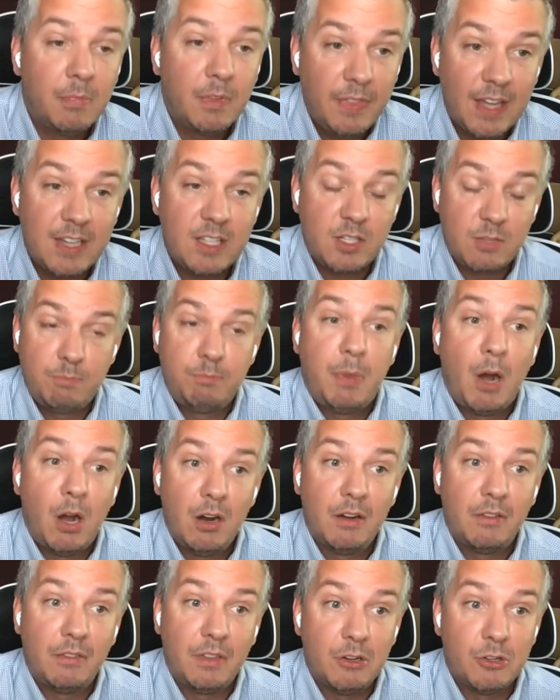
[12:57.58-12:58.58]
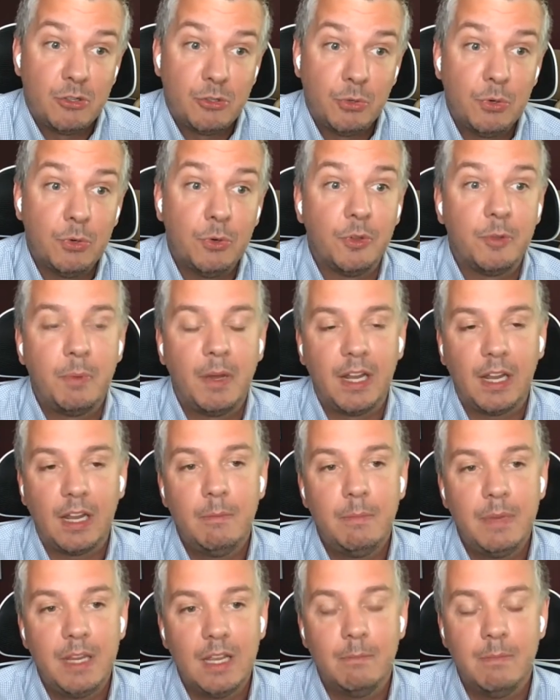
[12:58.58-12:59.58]
that's part of their truth, but it
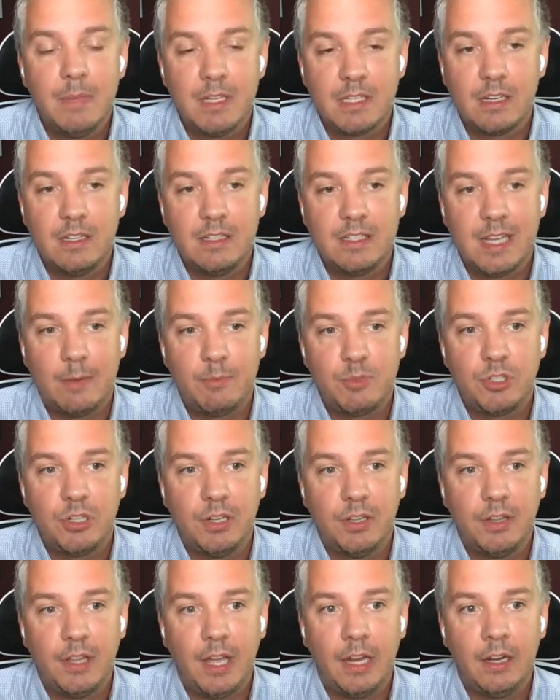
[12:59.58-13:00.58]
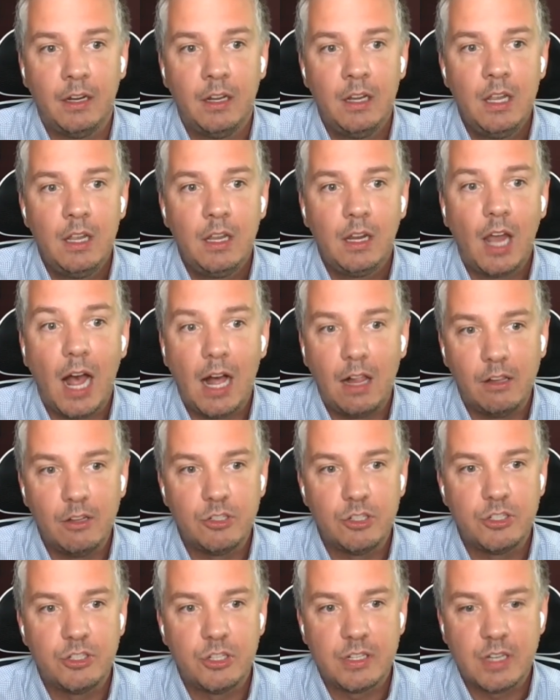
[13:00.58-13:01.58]
can be a misconception that
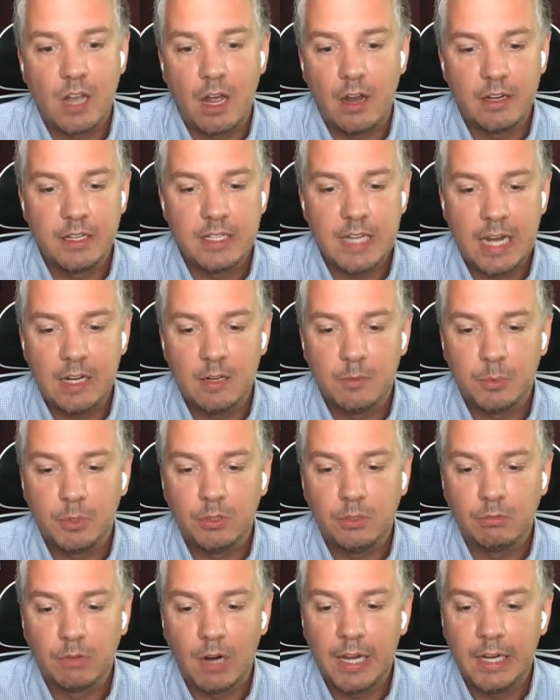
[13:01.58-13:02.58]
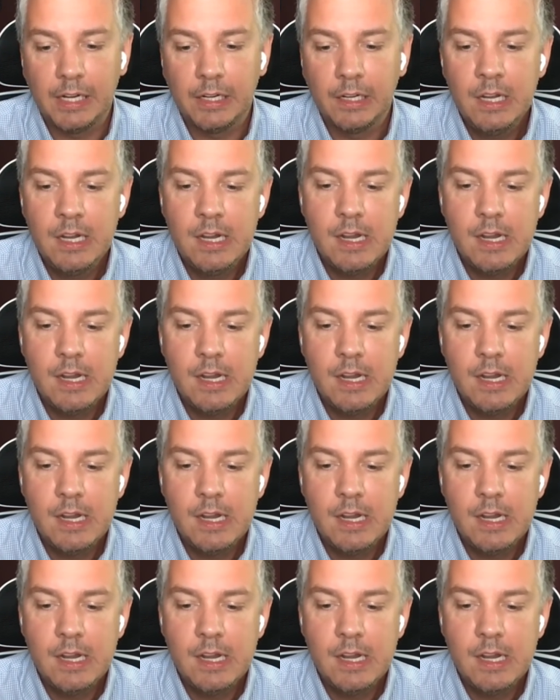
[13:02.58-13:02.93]
college is just unattainable, right?